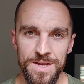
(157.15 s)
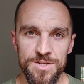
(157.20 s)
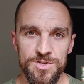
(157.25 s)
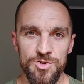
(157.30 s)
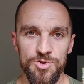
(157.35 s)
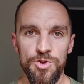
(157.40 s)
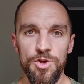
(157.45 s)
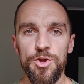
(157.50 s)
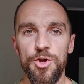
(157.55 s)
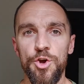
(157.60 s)

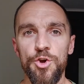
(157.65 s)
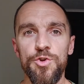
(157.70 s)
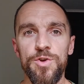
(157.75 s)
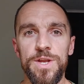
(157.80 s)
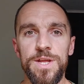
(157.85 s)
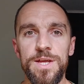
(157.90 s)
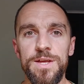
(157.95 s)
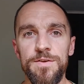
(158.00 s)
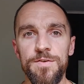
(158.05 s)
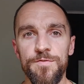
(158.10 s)
So not
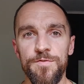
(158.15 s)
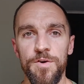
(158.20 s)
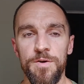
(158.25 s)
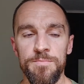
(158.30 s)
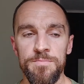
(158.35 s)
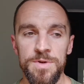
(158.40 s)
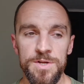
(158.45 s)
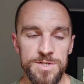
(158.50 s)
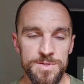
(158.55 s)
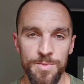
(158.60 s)
only
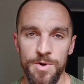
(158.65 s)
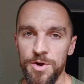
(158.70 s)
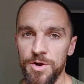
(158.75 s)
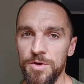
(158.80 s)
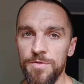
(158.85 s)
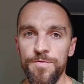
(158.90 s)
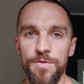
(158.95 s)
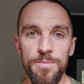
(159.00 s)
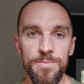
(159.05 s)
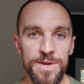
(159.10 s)
from
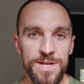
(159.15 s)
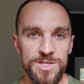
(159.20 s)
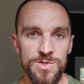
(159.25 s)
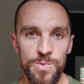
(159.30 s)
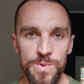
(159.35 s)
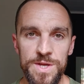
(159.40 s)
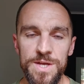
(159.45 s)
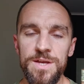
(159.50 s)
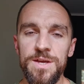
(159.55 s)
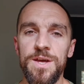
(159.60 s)
tomorrow, from
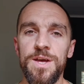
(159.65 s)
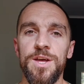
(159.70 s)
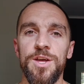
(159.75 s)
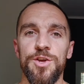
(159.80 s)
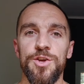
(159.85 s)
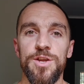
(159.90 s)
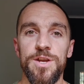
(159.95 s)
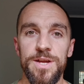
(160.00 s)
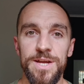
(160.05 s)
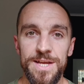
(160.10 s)
next
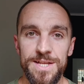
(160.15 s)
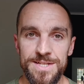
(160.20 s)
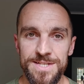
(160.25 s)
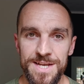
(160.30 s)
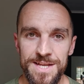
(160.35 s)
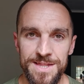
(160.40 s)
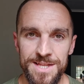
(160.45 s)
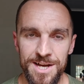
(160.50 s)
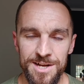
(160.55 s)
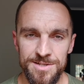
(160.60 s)
week, you're going to get
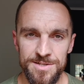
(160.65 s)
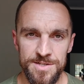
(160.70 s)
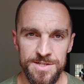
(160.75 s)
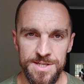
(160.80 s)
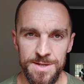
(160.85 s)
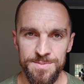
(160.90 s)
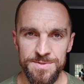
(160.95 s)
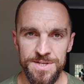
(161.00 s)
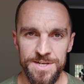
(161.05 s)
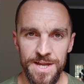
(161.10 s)
10,000
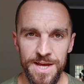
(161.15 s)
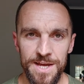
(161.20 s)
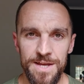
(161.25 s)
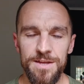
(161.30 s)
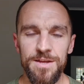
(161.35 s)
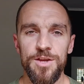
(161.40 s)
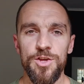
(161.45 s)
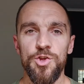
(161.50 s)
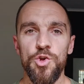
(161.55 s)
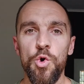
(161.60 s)
steps a
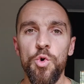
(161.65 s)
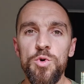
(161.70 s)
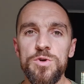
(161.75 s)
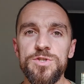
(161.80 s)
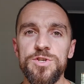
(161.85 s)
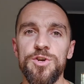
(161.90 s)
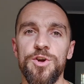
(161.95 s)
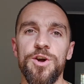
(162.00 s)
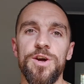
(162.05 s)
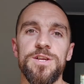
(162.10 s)
day. You're
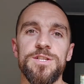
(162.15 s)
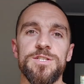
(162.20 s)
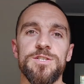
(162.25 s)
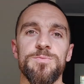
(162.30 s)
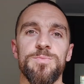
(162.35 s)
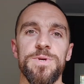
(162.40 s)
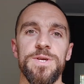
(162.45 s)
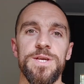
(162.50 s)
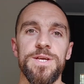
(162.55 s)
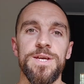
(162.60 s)
also going
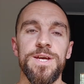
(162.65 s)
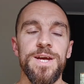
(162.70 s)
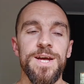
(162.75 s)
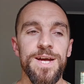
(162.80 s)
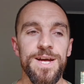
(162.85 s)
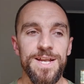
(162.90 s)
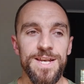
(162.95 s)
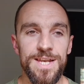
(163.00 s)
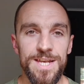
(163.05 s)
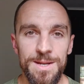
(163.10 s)
to be
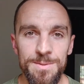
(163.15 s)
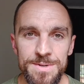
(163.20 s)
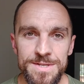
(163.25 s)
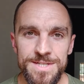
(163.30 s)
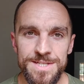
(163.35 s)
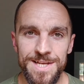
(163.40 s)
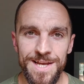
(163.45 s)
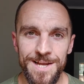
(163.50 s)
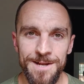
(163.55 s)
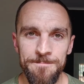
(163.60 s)

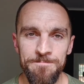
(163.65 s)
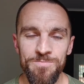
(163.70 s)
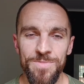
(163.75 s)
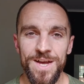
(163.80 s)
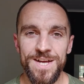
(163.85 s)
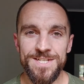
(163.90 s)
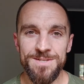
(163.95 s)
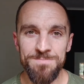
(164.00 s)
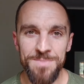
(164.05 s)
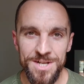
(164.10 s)
limiting
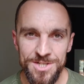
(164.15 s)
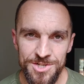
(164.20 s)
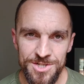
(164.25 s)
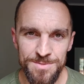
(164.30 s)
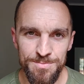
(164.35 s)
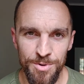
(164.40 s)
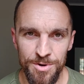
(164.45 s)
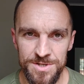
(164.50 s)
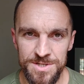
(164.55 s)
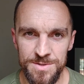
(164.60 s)
as much
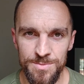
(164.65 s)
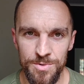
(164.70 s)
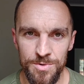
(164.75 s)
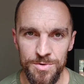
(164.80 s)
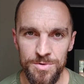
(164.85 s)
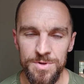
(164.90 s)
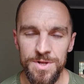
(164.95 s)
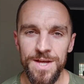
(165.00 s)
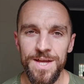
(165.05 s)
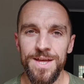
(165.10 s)
as
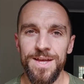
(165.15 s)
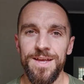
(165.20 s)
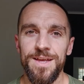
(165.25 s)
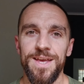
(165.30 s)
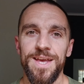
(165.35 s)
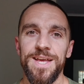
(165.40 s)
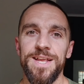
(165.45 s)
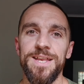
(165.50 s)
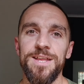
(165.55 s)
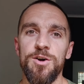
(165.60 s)
possible
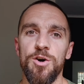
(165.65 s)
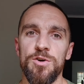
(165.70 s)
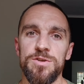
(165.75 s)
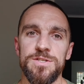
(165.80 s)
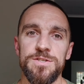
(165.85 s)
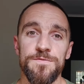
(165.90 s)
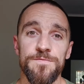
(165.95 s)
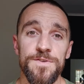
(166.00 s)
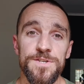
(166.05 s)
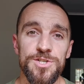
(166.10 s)
any
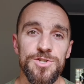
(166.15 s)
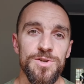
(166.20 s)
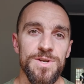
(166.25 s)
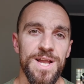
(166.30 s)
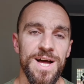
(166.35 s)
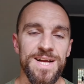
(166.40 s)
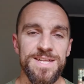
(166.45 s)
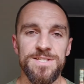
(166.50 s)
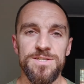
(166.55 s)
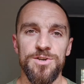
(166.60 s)
artificial
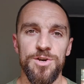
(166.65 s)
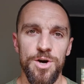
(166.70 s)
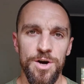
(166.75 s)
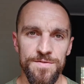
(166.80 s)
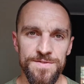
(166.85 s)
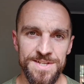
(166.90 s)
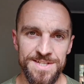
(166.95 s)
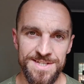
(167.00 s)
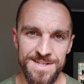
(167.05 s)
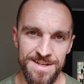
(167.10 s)
light
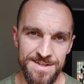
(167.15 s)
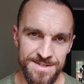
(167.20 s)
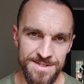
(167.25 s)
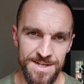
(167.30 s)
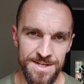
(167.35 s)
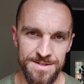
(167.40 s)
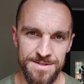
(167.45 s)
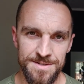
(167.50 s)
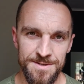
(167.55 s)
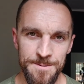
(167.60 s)
after
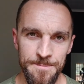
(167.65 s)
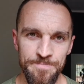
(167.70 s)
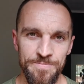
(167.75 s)
sunset.